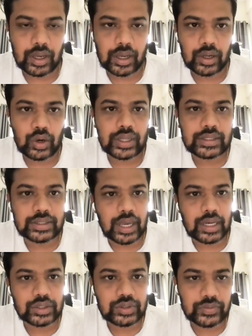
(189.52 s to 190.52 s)
got a
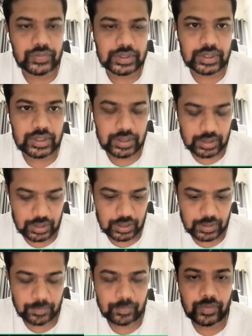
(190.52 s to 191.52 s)
chance to visit
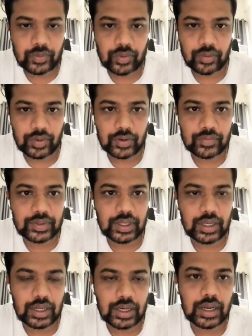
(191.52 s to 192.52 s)
one of
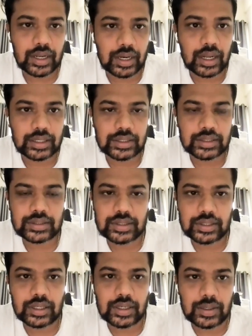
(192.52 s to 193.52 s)
the largest
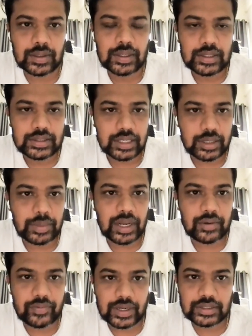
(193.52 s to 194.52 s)
seed
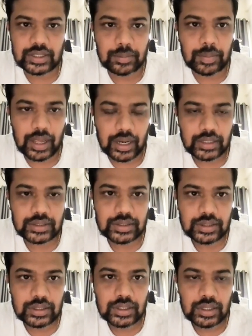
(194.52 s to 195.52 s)
manufacturing plants,
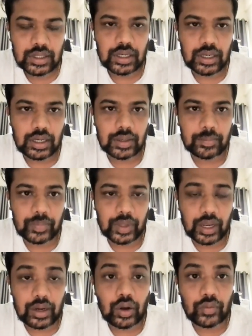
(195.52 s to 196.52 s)

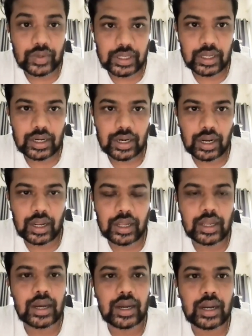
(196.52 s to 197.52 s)
and over there I
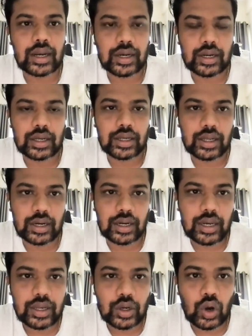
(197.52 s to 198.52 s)

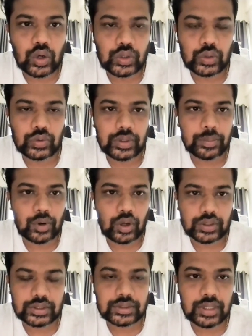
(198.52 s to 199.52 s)
really gone through the
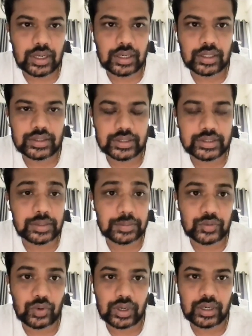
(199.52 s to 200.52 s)
process and
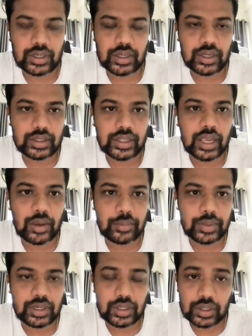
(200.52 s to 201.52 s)
systems what they have
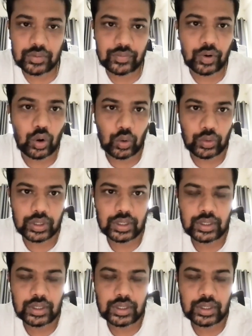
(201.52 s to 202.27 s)
been followed.